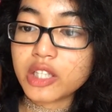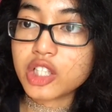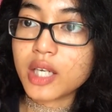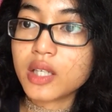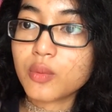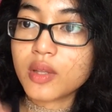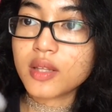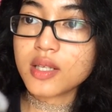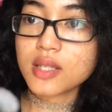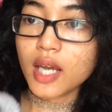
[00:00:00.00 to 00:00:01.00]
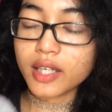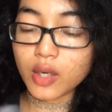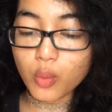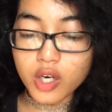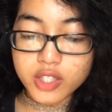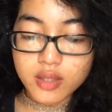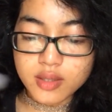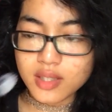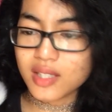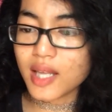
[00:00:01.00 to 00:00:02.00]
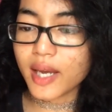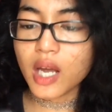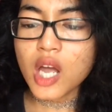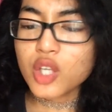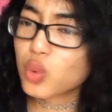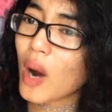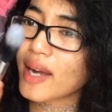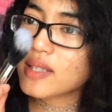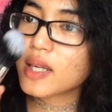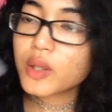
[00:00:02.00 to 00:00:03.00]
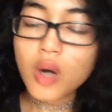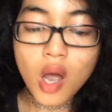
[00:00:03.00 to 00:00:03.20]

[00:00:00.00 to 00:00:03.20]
shedding with this, and I washed this just like twice now.